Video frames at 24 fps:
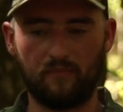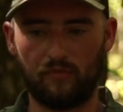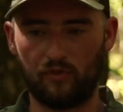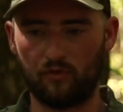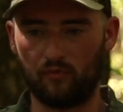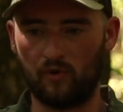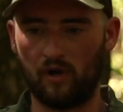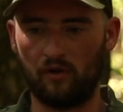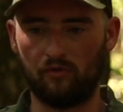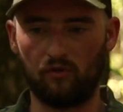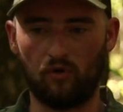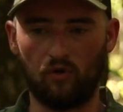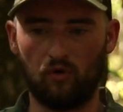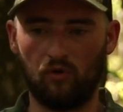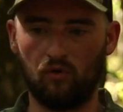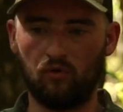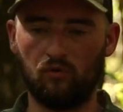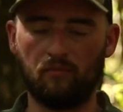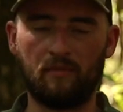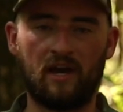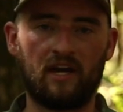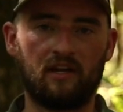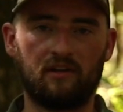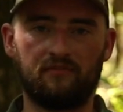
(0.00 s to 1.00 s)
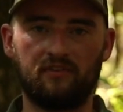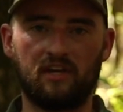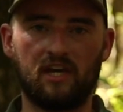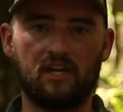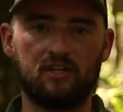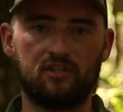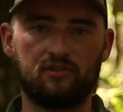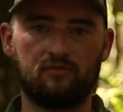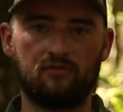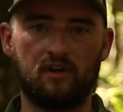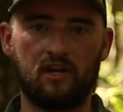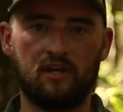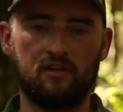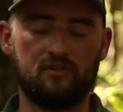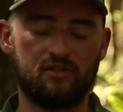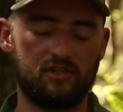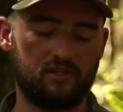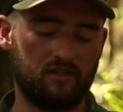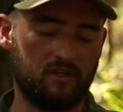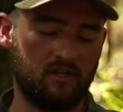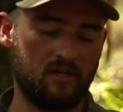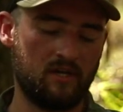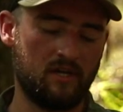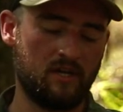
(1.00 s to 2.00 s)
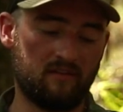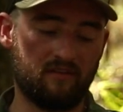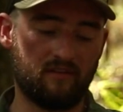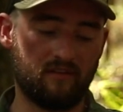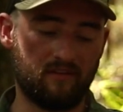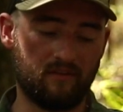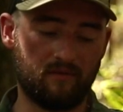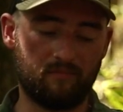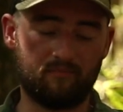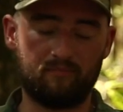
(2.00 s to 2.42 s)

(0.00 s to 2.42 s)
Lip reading: throughout the whole magnification range. And